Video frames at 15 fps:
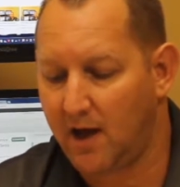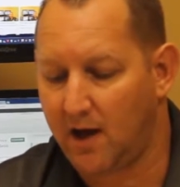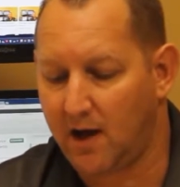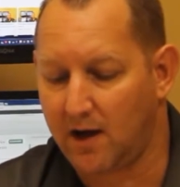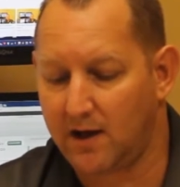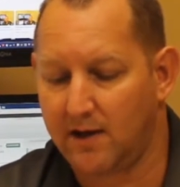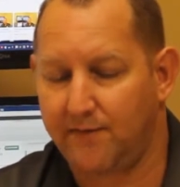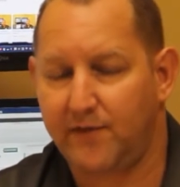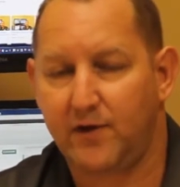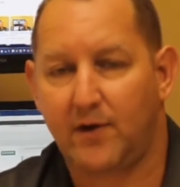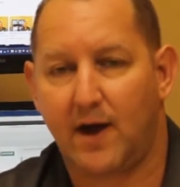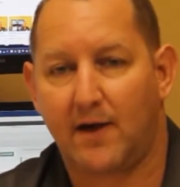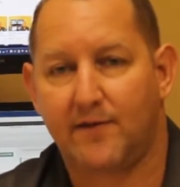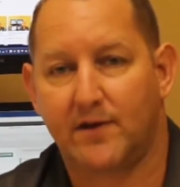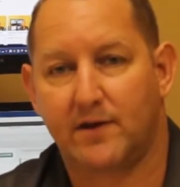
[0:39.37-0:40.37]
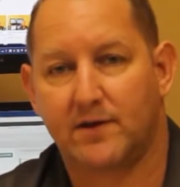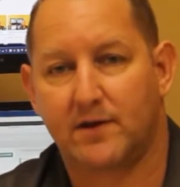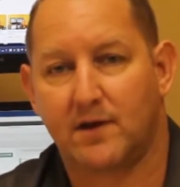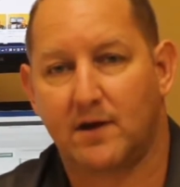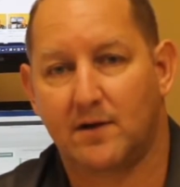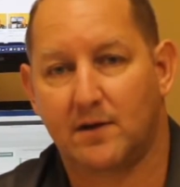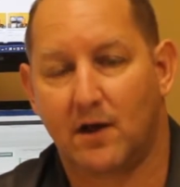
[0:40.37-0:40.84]
If you have
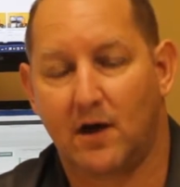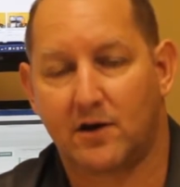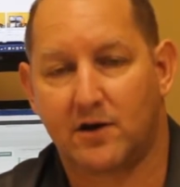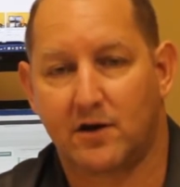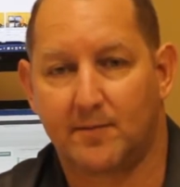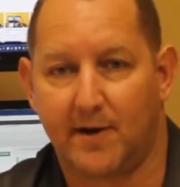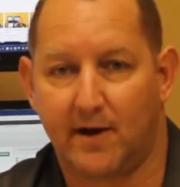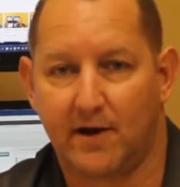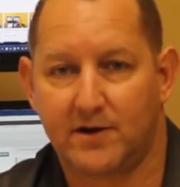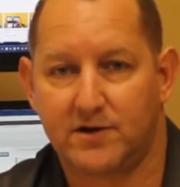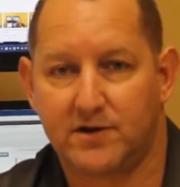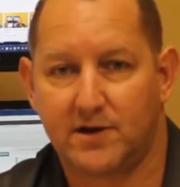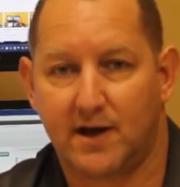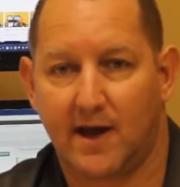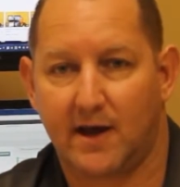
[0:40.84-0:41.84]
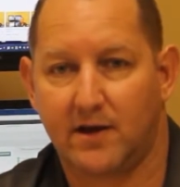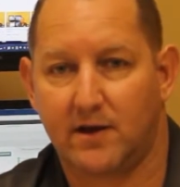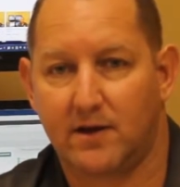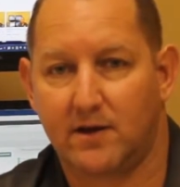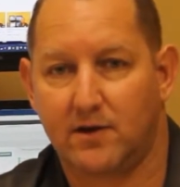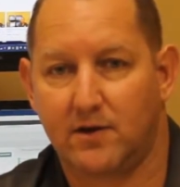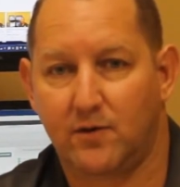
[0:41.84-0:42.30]
a long-term marriage
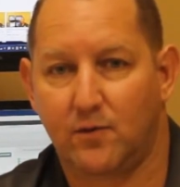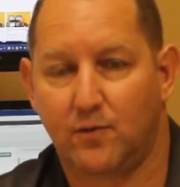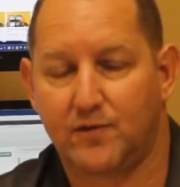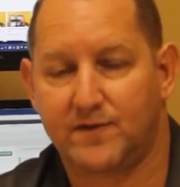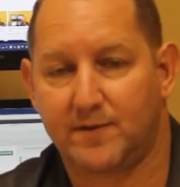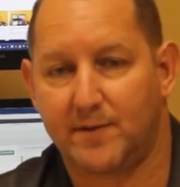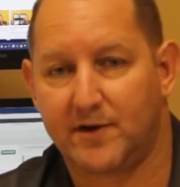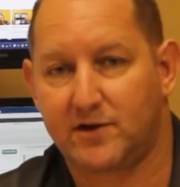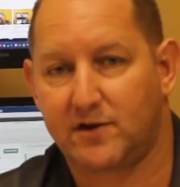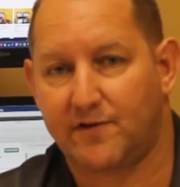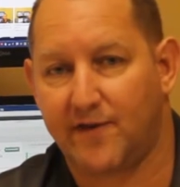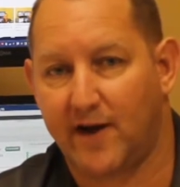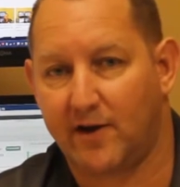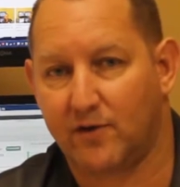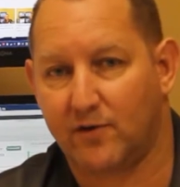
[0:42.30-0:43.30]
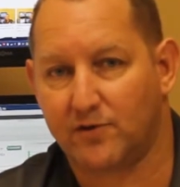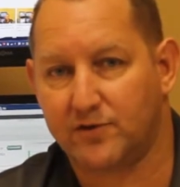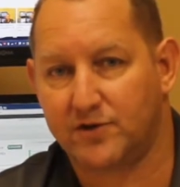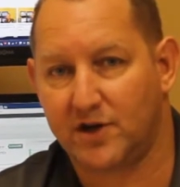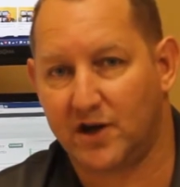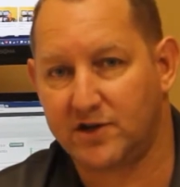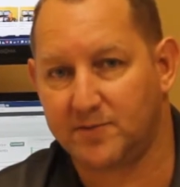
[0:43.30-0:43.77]
and you submit your final
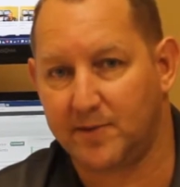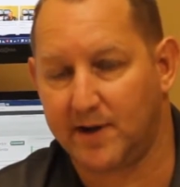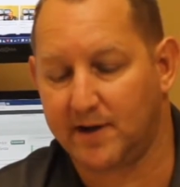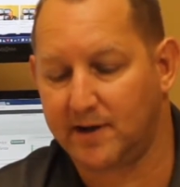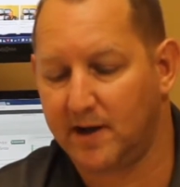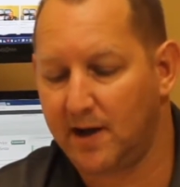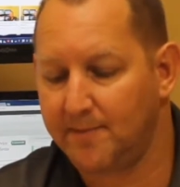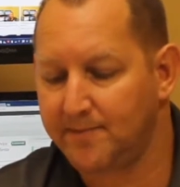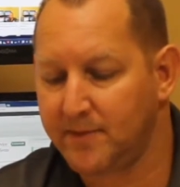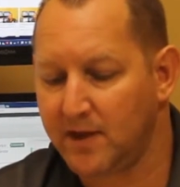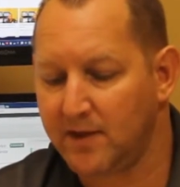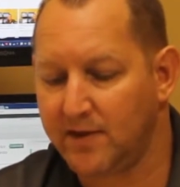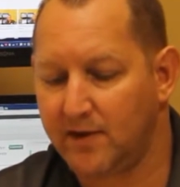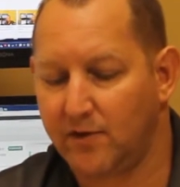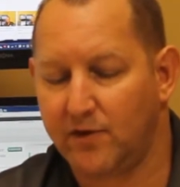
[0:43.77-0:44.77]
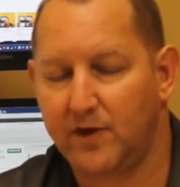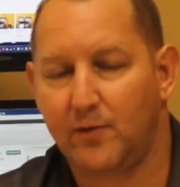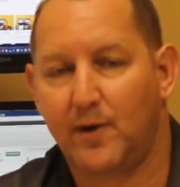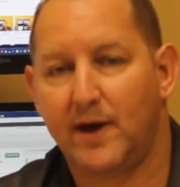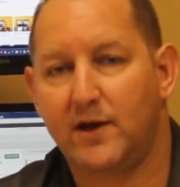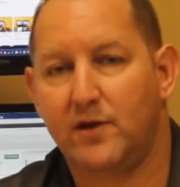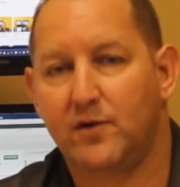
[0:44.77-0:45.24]
judgment, the only
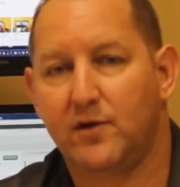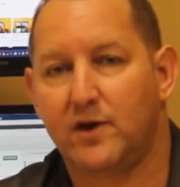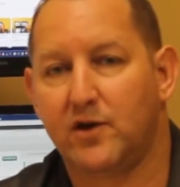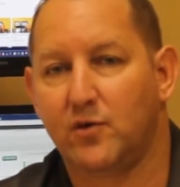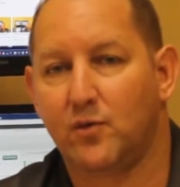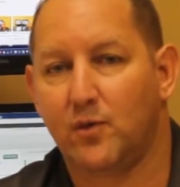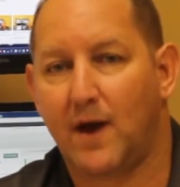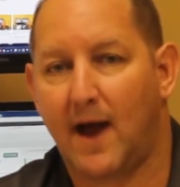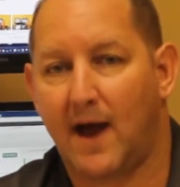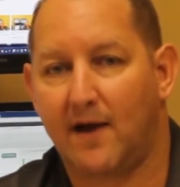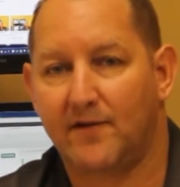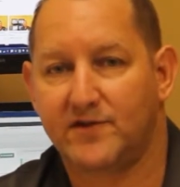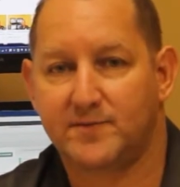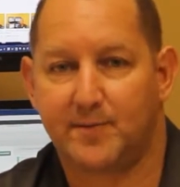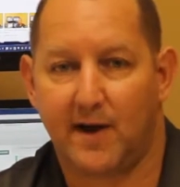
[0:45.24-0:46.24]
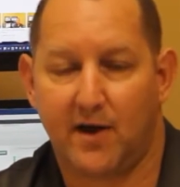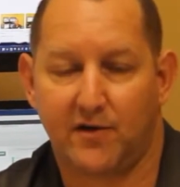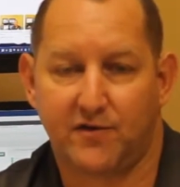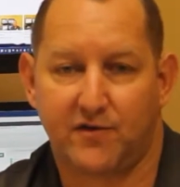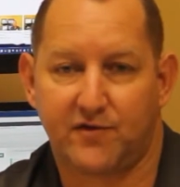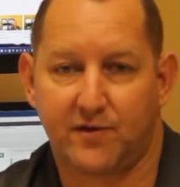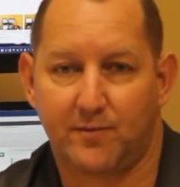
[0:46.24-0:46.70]
way you can have
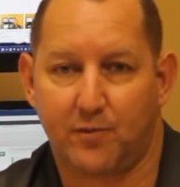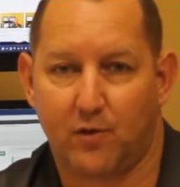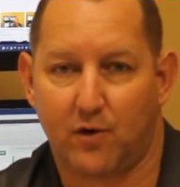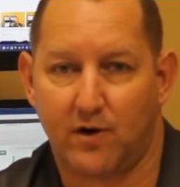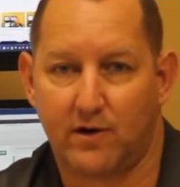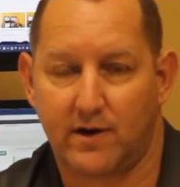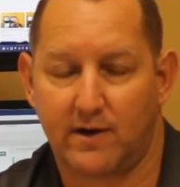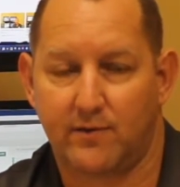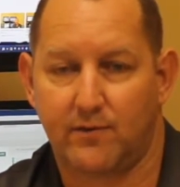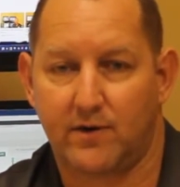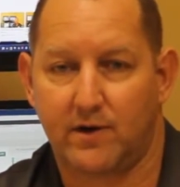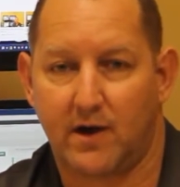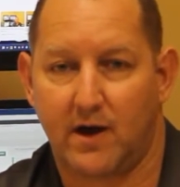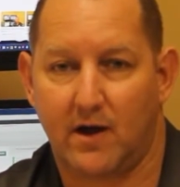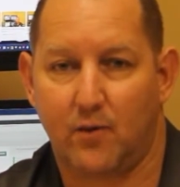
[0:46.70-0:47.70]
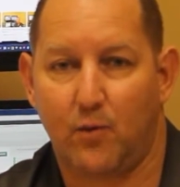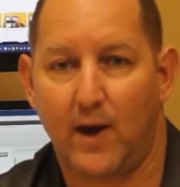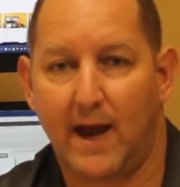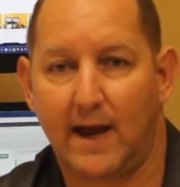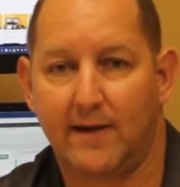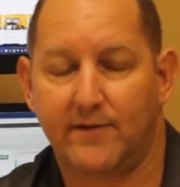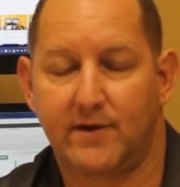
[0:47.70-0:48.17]
spousal support and
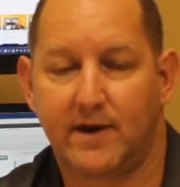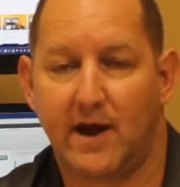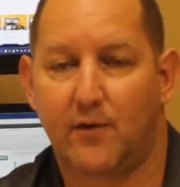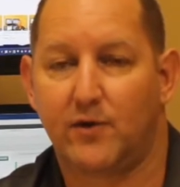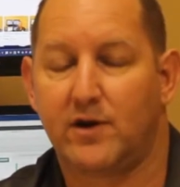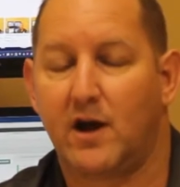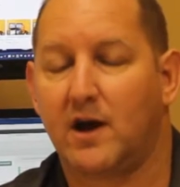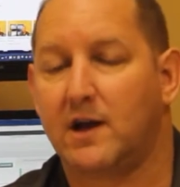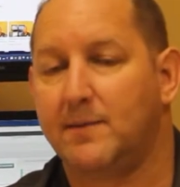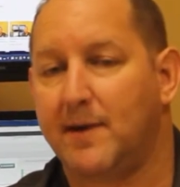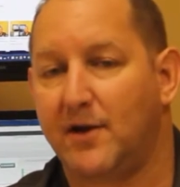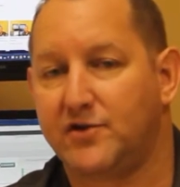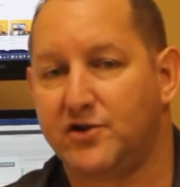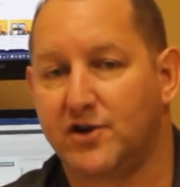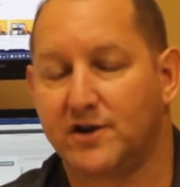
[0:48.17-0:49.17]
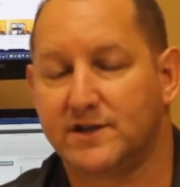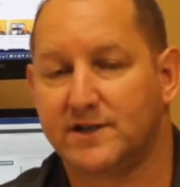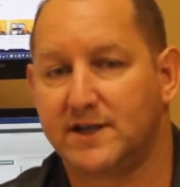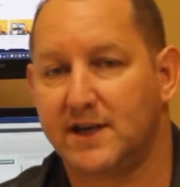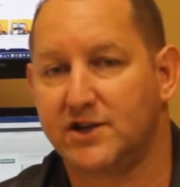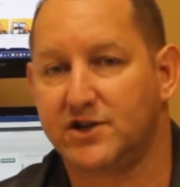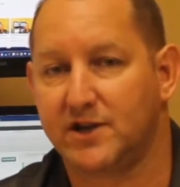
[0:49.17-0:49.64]
waived, and now we're talking about
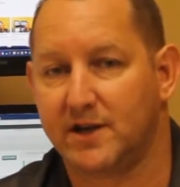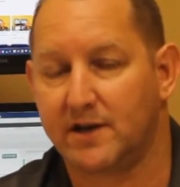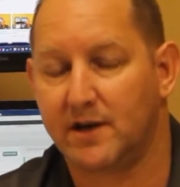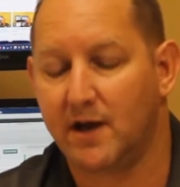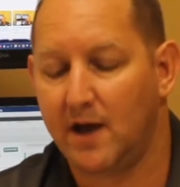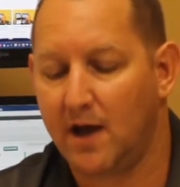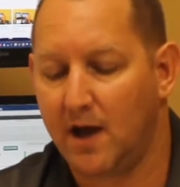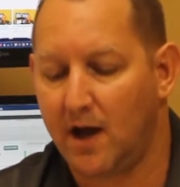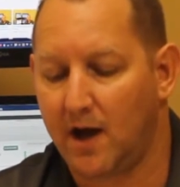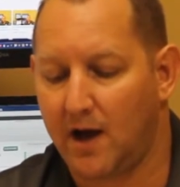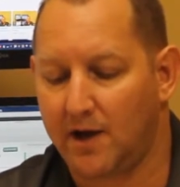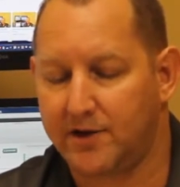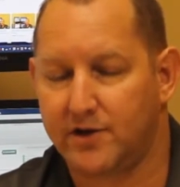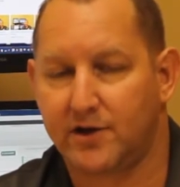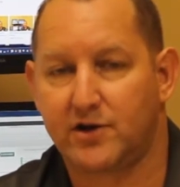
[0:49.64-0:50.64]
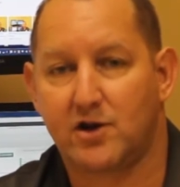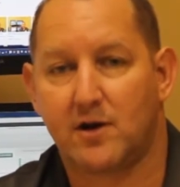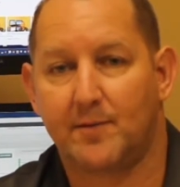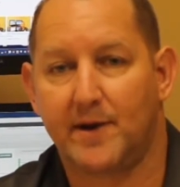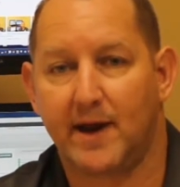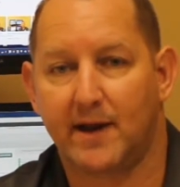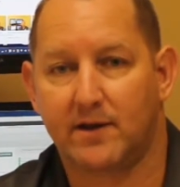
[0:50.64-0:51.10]
jurisdiction, to
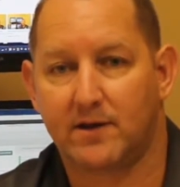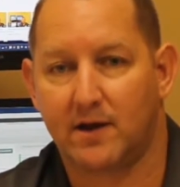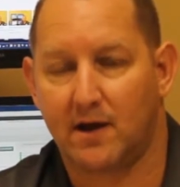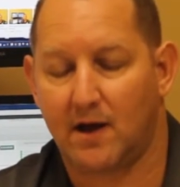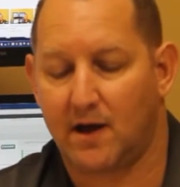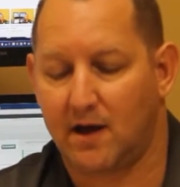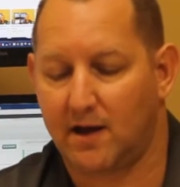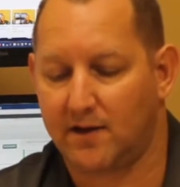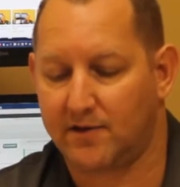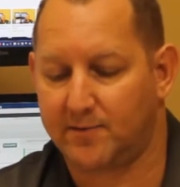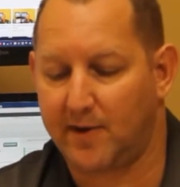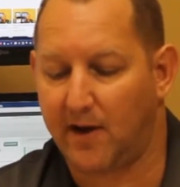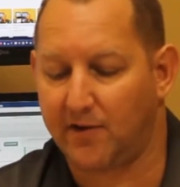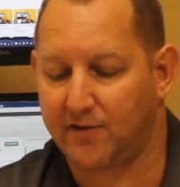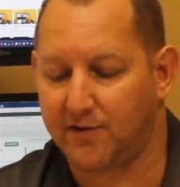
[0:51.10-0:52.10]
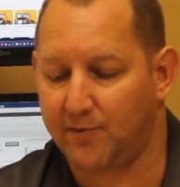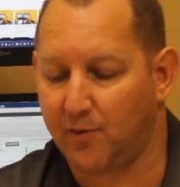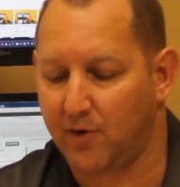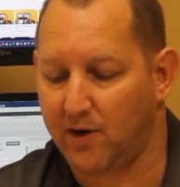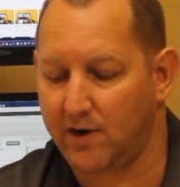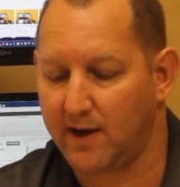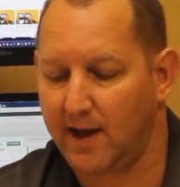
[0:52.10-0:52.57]
terminate spousal
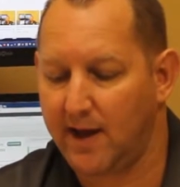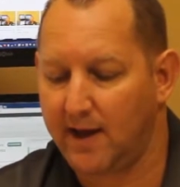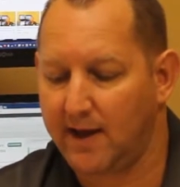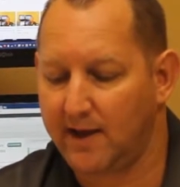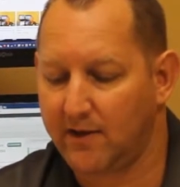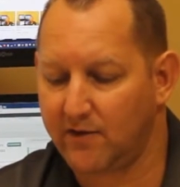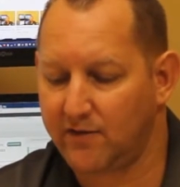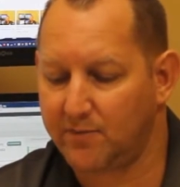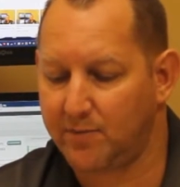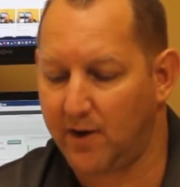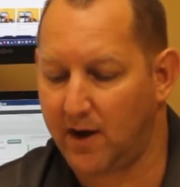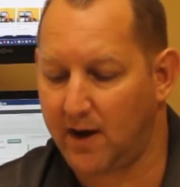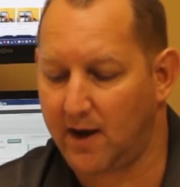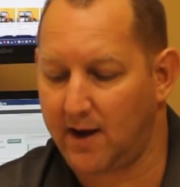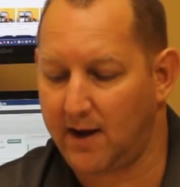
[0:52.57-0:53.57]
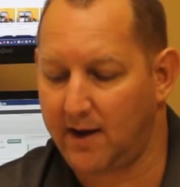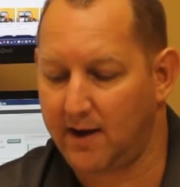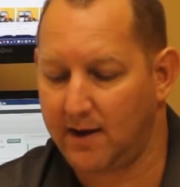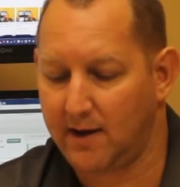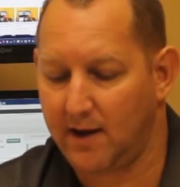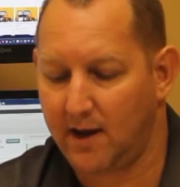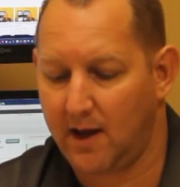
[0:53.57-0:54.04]
support is
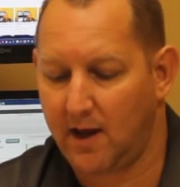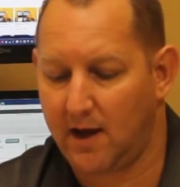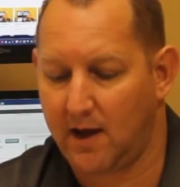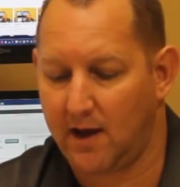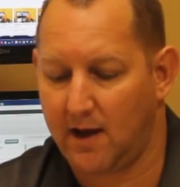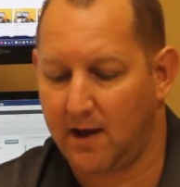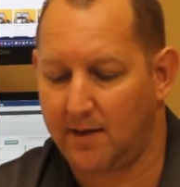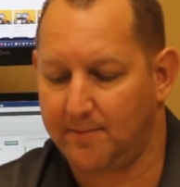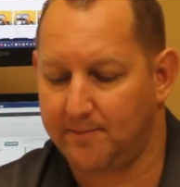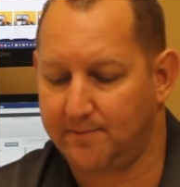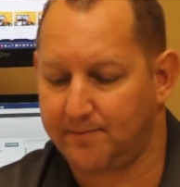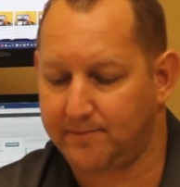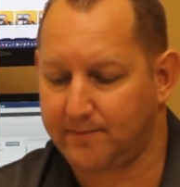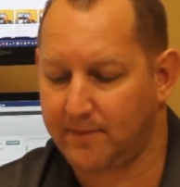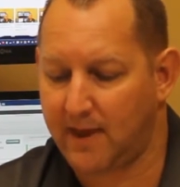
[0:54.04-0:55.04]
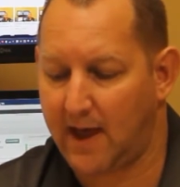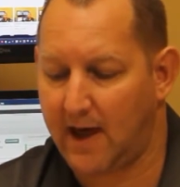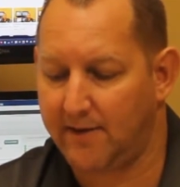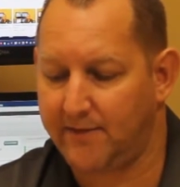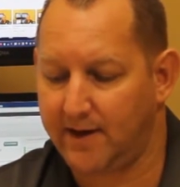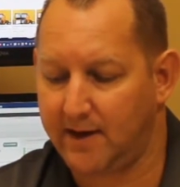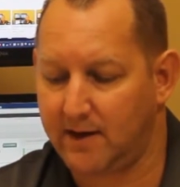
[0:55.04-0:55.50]
by
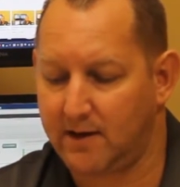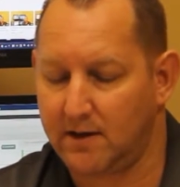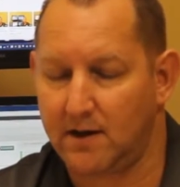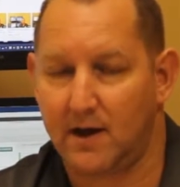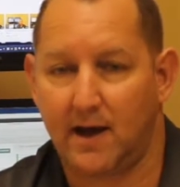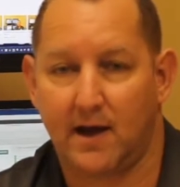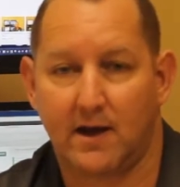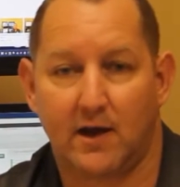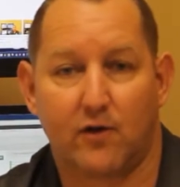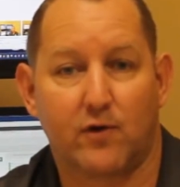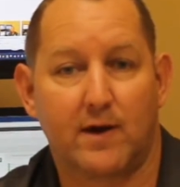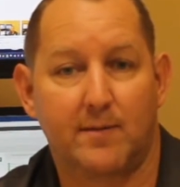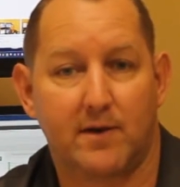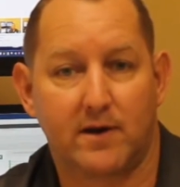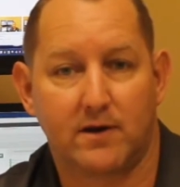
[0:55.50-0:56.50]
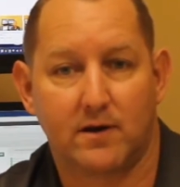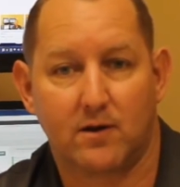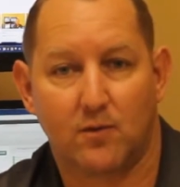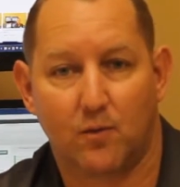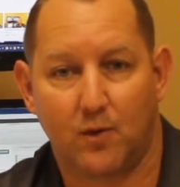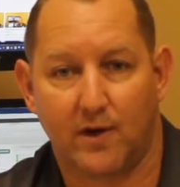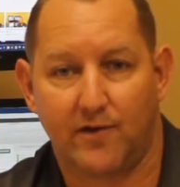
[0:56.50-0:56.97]
having an agreement
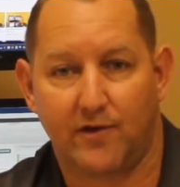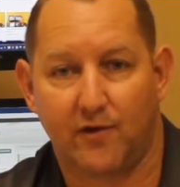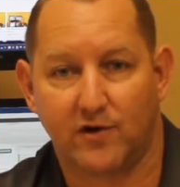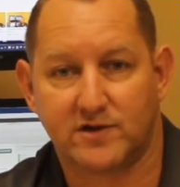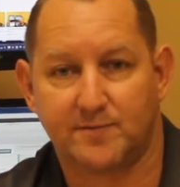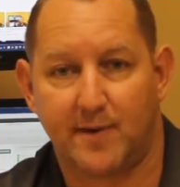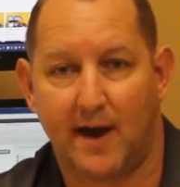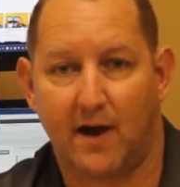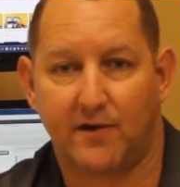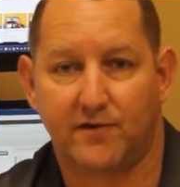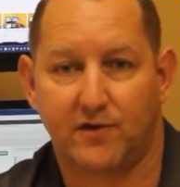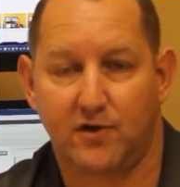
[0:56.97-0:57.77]
with your spouse.